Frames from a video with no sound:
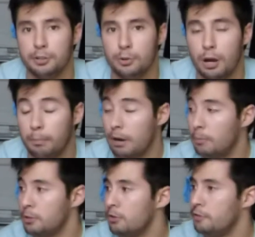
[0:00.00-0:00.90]
to do. I'll
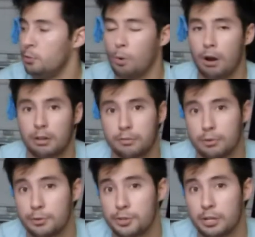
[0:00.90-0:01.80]
probably do a few
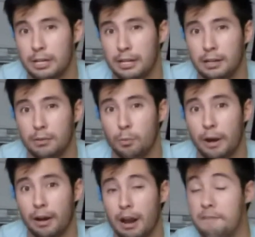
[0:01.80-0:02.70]
walkthroughs
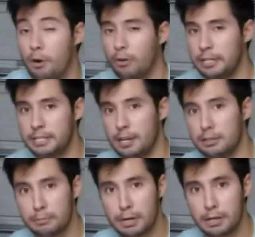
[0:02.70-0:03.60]
where I've already done
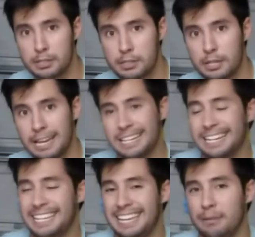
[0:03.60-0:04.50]
the mods and
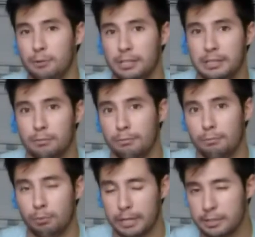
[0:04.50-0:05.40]
I can't really
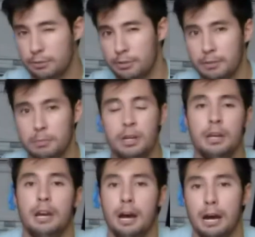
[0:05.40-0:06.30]
redo them,
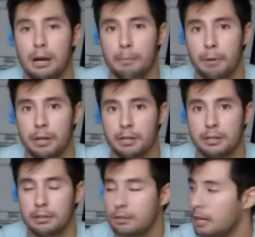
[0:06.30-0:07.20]

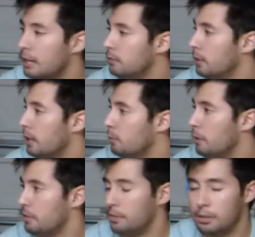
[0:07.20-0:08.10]
but kind of like
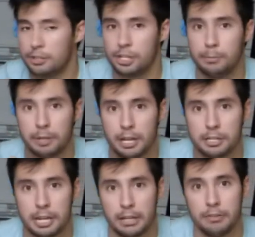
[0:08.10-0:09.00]
with the cheap
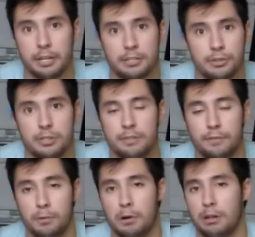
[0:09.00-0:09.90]
catch cam and the
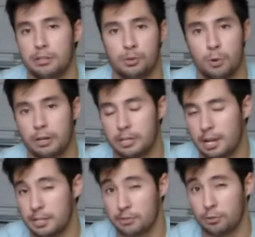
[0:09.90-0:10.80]
SRT4, I'll just walk you
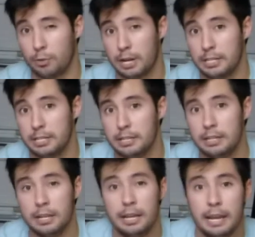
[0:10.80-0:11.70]
guys through what I
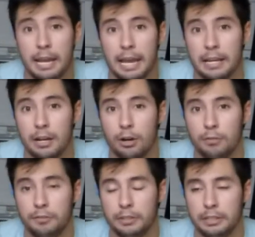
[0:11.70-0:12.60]
did, and
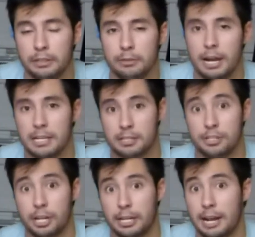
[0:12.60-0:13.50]
hopefully you guys can
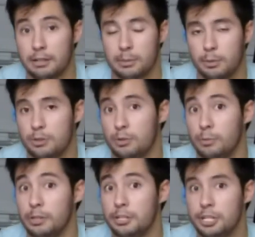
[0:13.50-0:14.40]
check it out. Some of those are
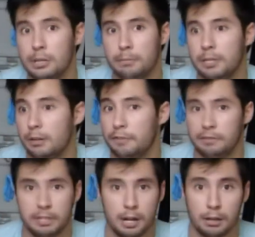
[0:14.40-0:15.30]
really cheap, you know,
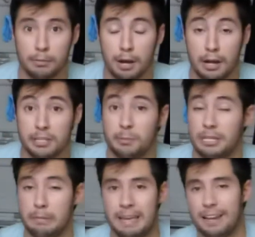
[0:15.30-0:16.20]
$50 mods,
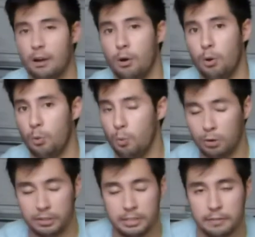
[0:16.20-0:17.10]
but they make a whole
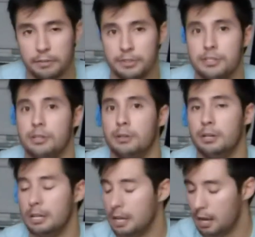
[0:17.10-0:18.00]
world of difference,
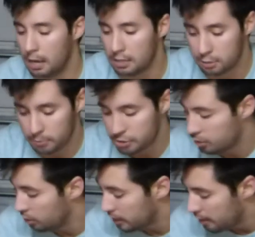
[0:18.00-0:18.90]
so be
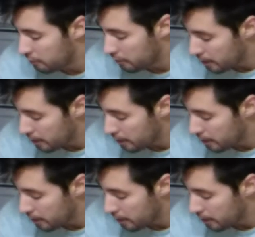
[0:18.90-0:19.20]
sure to look out for